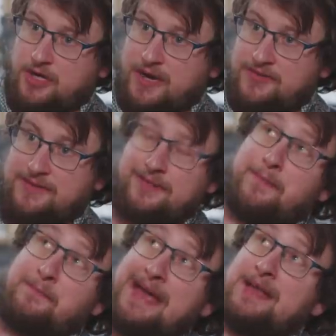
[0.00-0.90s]
You know, I think that
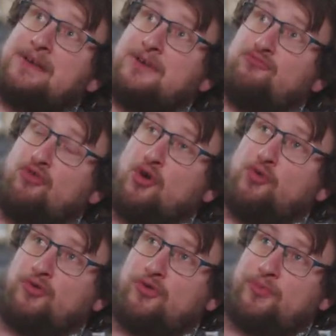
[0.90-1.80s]
the main
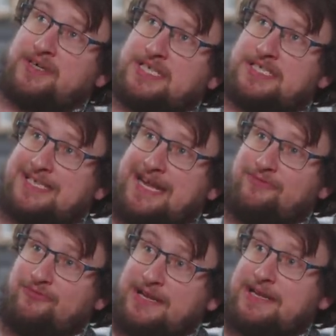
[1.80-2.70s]
role that the British state
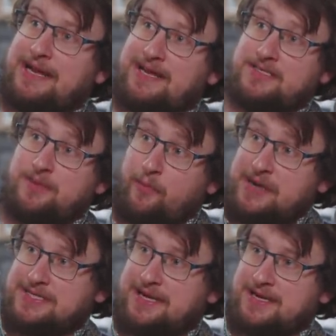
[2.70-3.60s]
really has and that
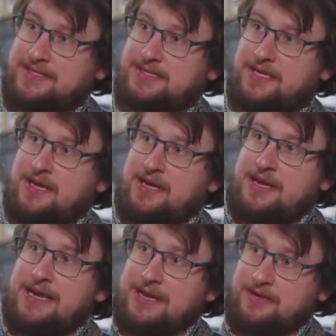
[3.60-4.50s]
Britain has
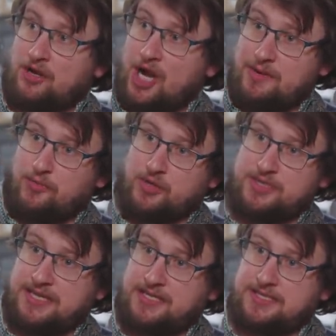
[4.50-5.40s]
in climate
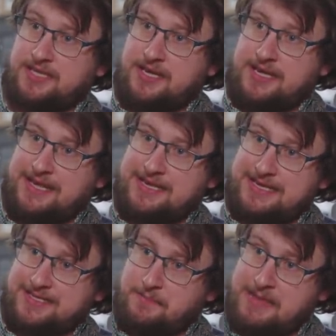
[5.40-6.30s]
politics is
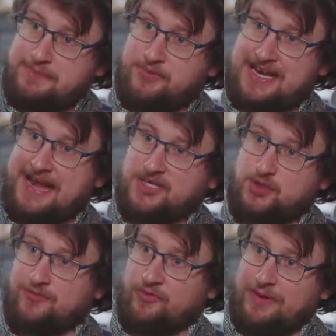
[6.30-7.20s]
as the main
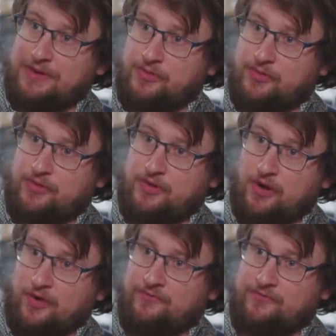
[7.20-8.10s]
protector of the wealth
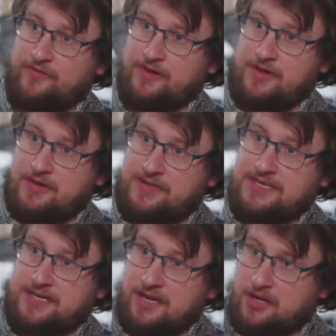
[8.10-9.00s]
of
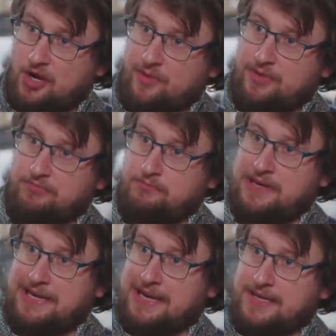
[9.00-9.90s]
these kind of carbon
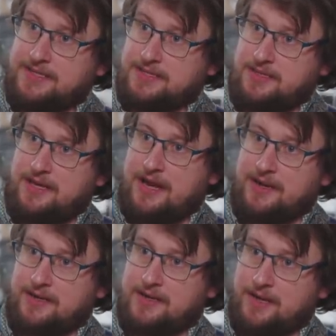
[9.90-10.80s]
billionaires.
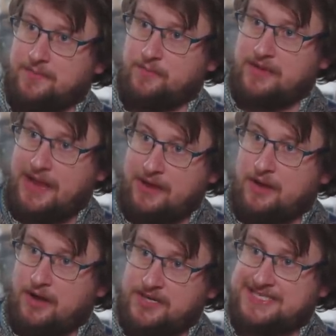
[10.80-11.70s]
And um, without
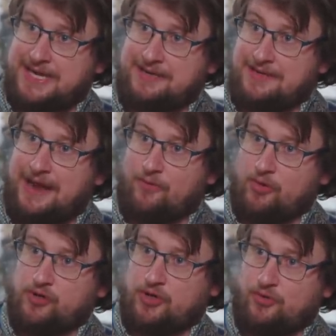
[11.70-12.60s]
understanding that
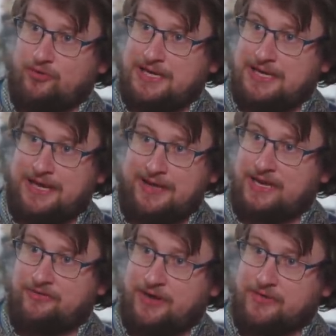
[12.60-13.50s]
role, you can't really get your
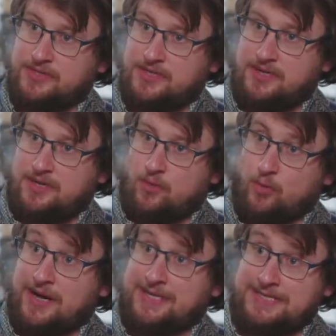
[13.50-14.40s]
head around
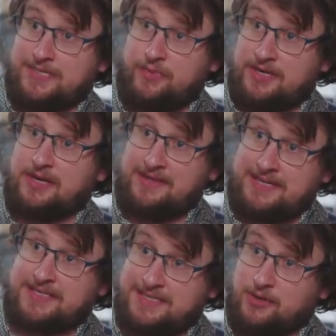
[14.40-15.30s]
why it is that Britain, I
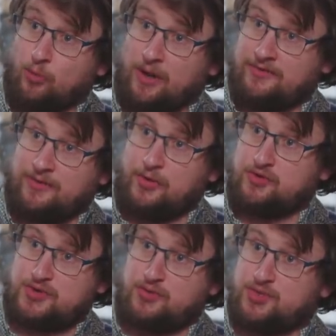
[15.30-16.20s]
think, is still one of the
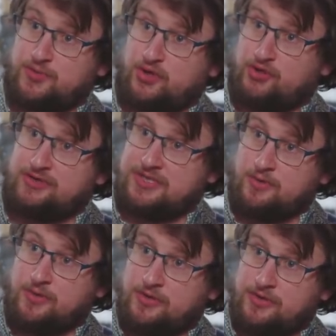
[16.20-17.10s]
most responsible countries in the
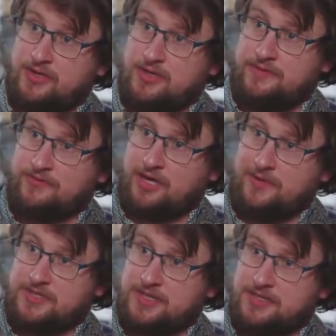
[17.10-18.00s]
world for
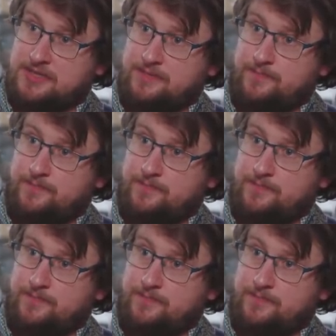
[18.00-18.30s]
climate change.